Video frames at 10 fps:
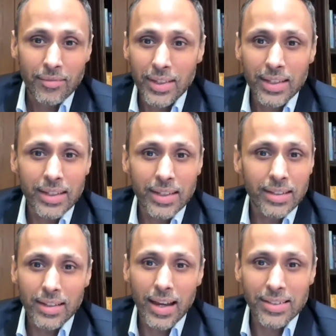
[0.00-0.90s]

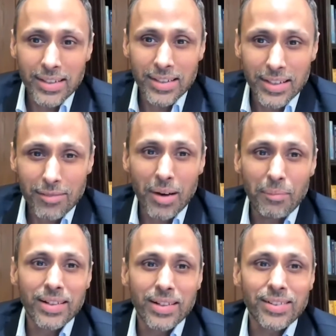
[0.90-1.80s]
We, as the Indian
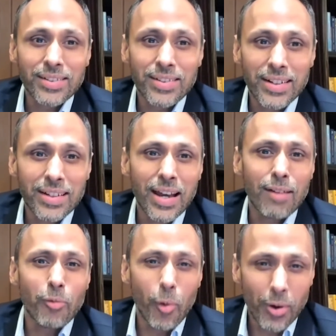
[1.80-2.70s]
pharma industry,
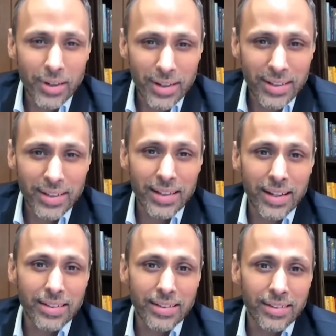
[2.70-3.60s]
have already
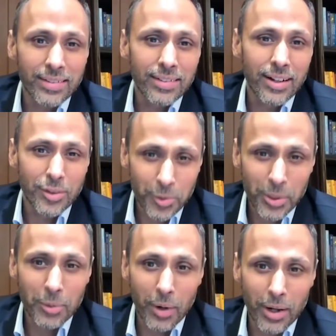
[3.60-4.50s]
created a
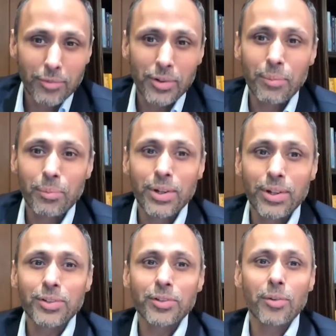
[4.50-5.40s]
truly wonderful
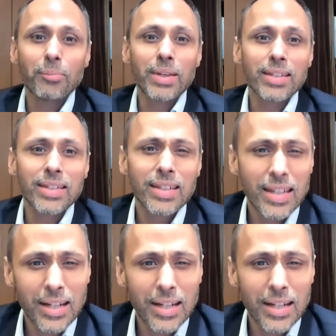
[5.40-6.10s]
reputation of being key